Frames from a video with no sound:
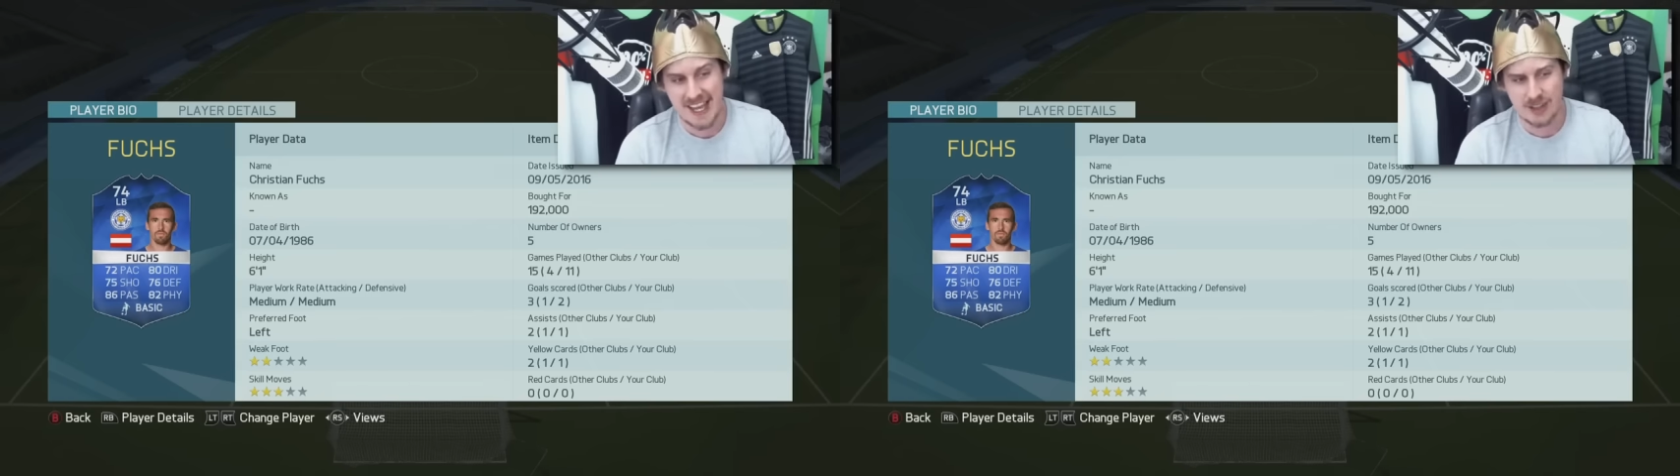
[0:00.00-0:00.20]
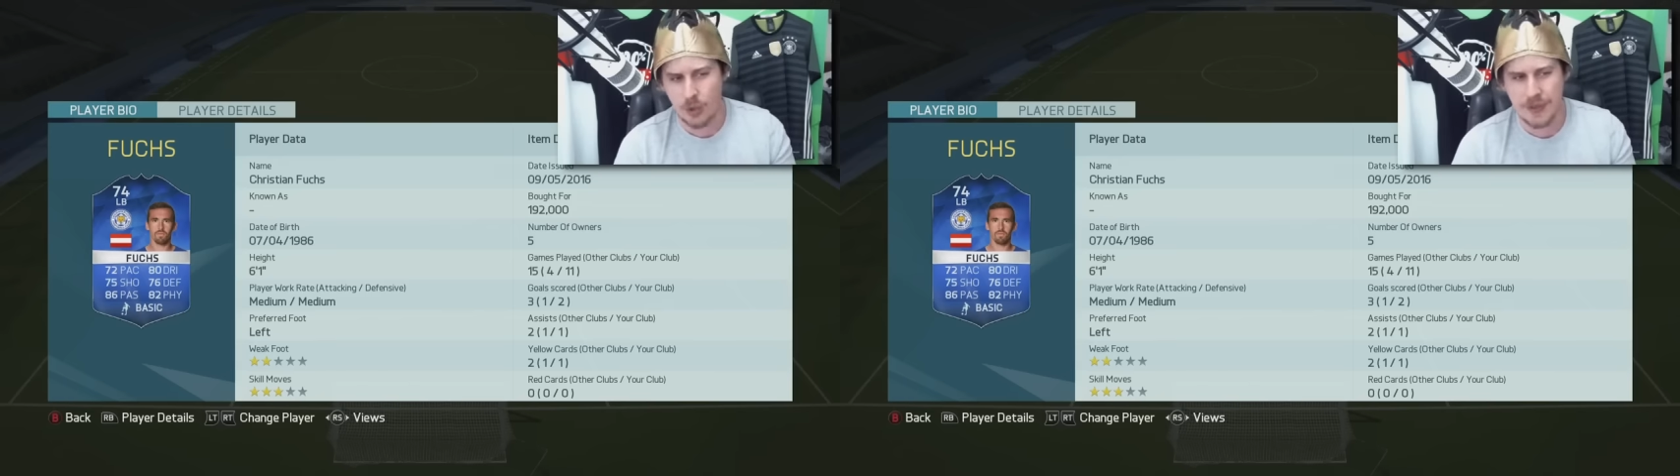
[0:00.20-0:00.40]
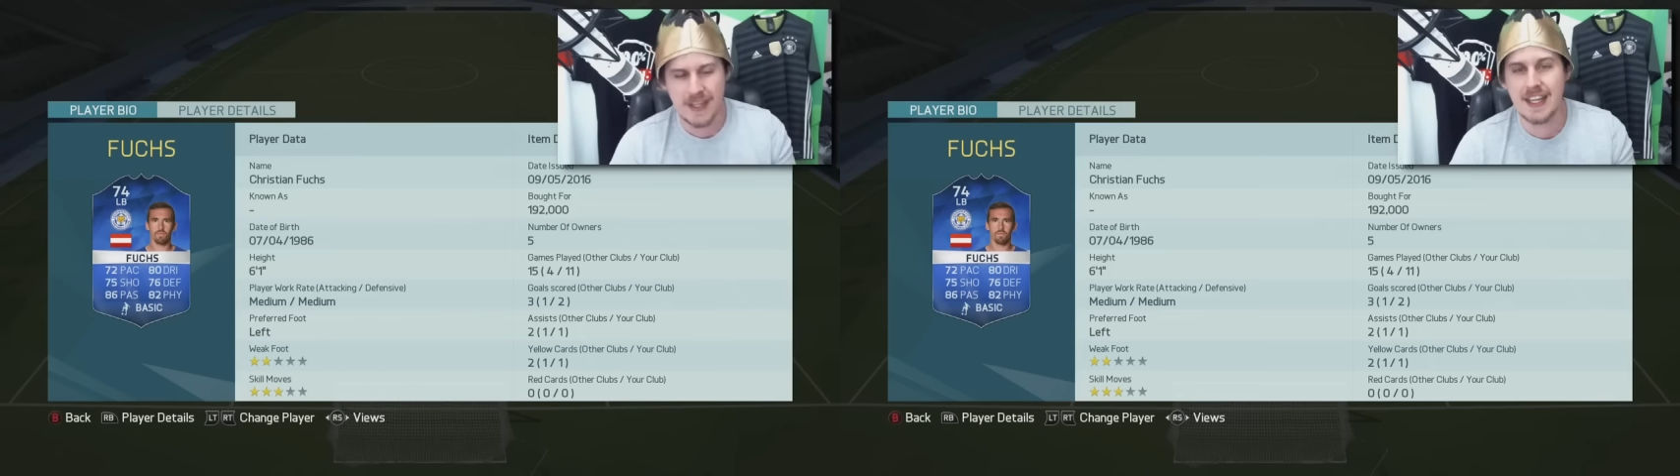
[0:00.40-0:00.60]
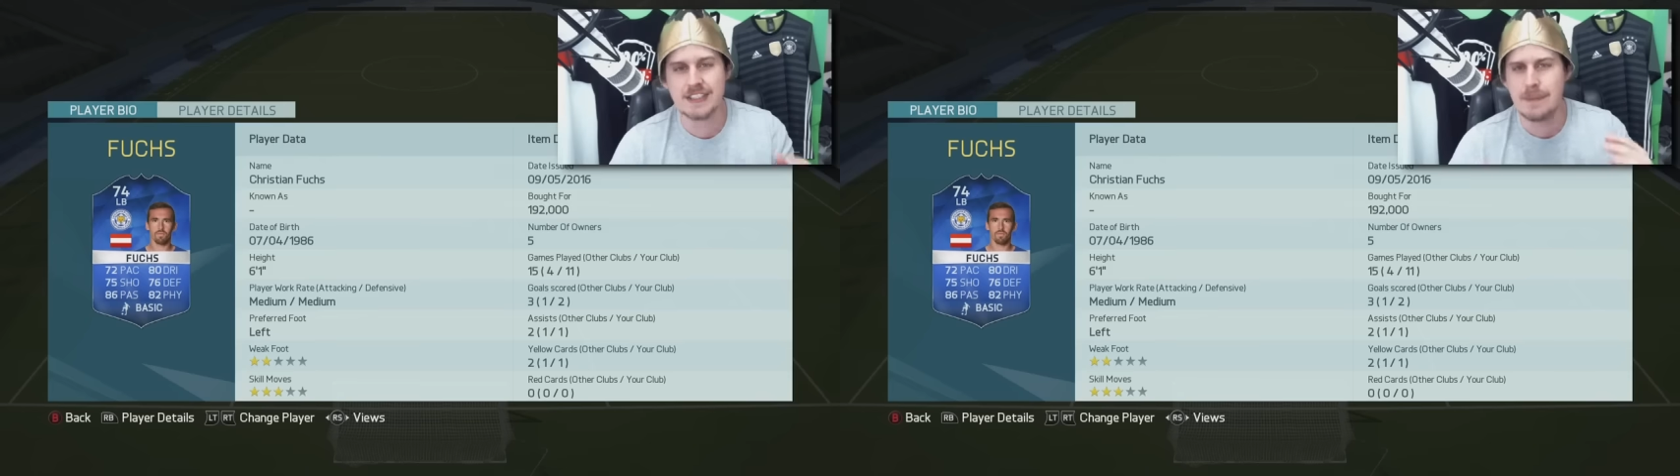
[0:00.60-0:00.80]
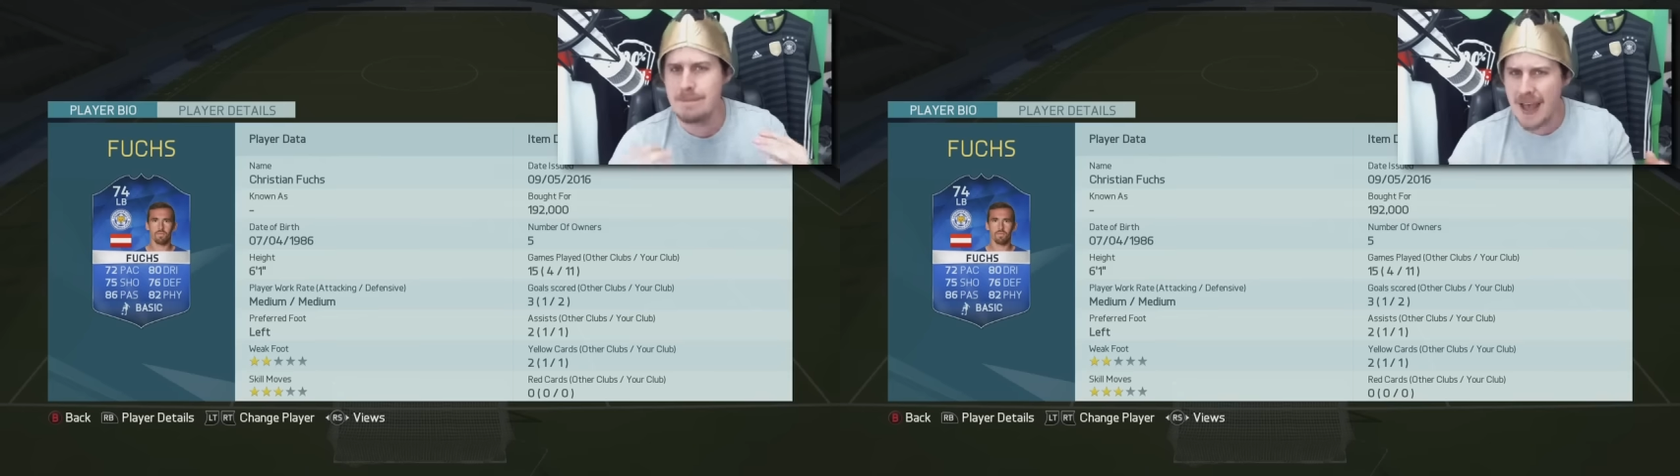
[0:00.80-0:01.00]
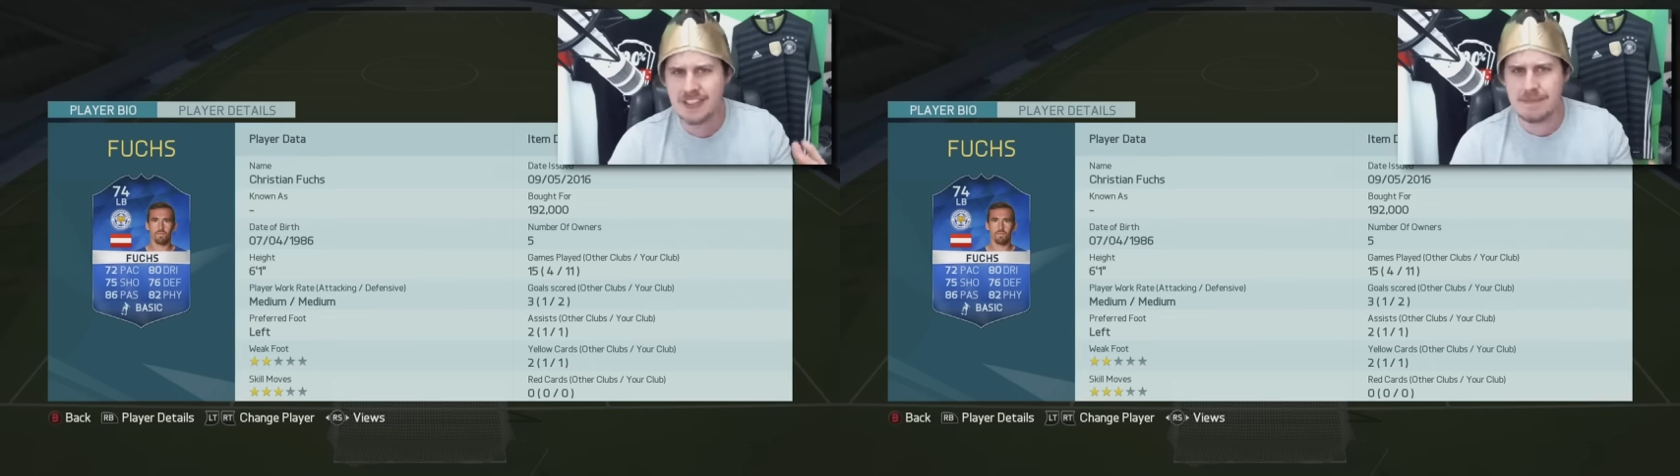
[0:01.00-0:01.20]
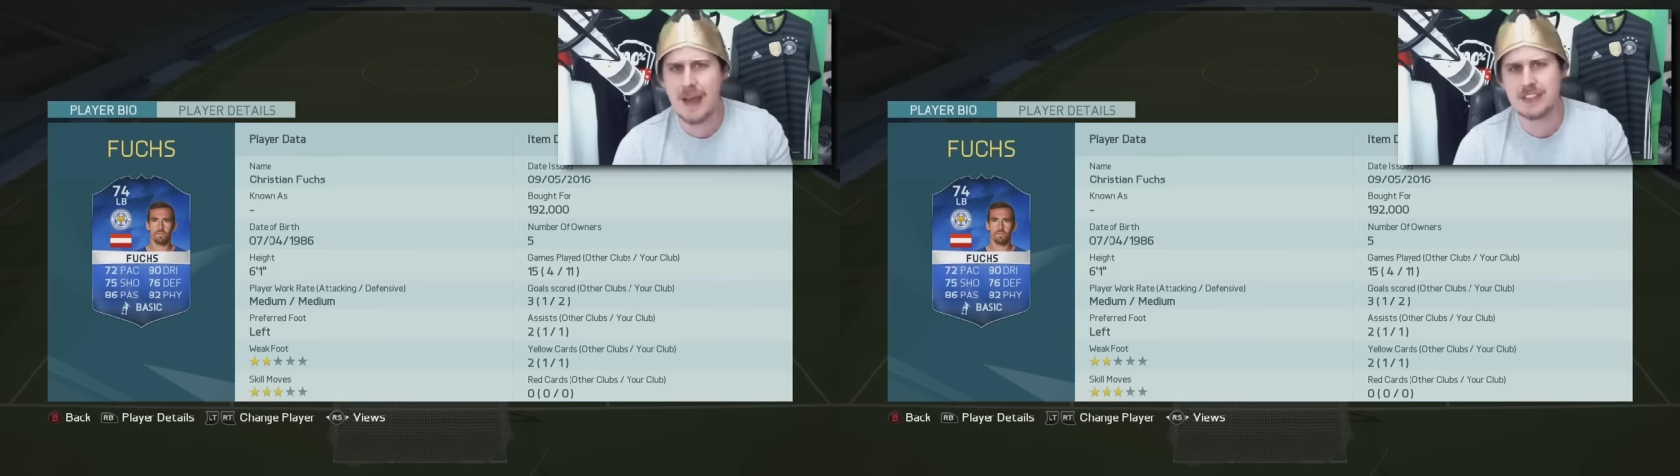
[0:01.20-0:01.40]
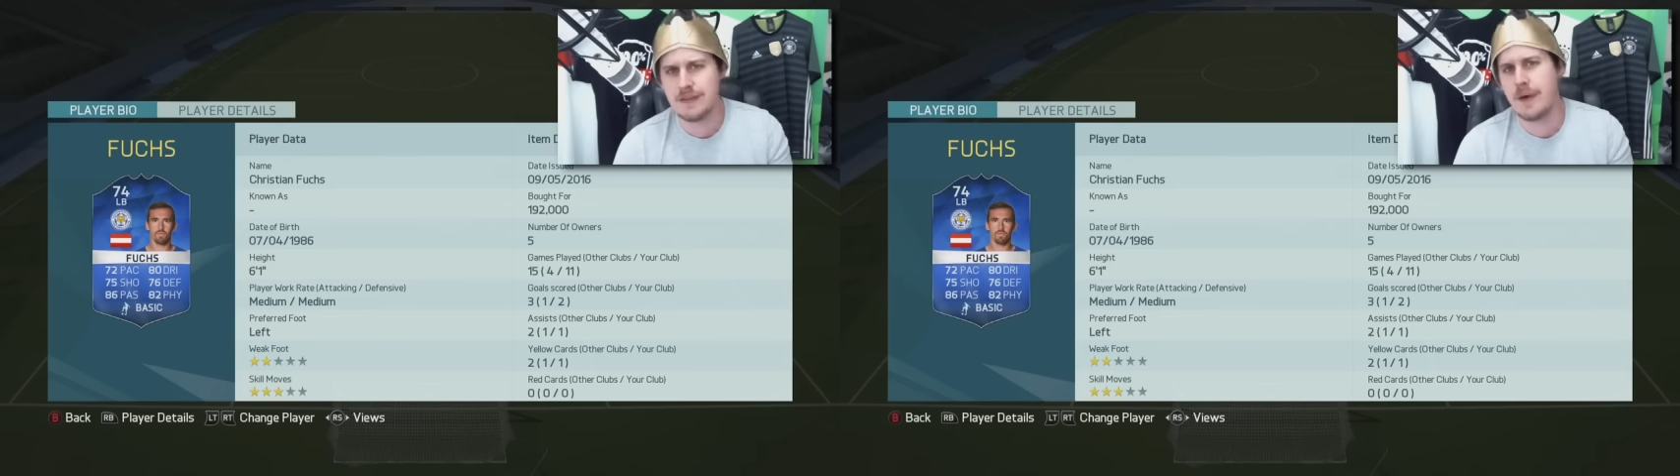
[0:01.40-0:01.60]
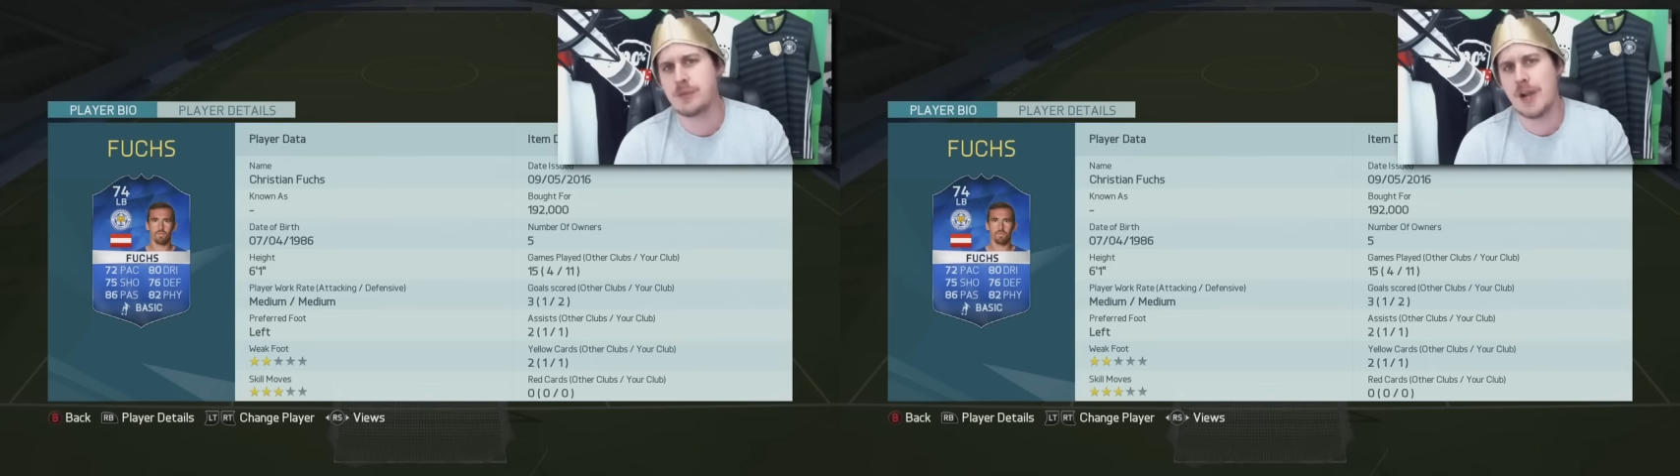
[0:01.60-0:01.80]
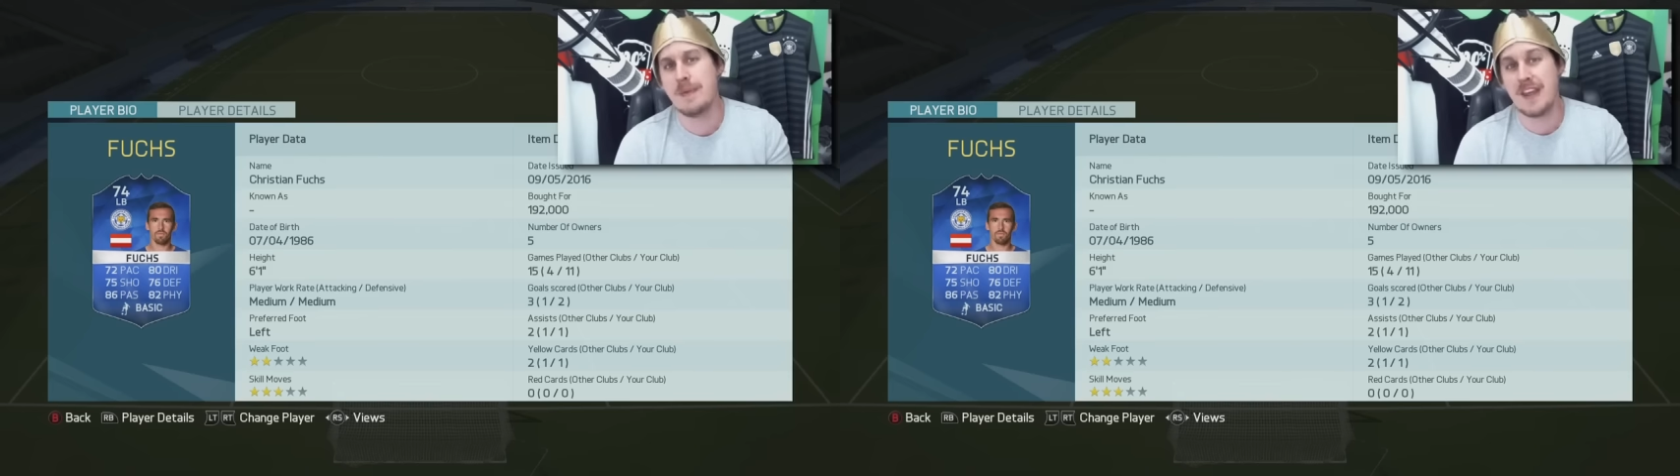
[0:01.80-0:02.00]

yeah, don't think he gets a massive, massive upgrade,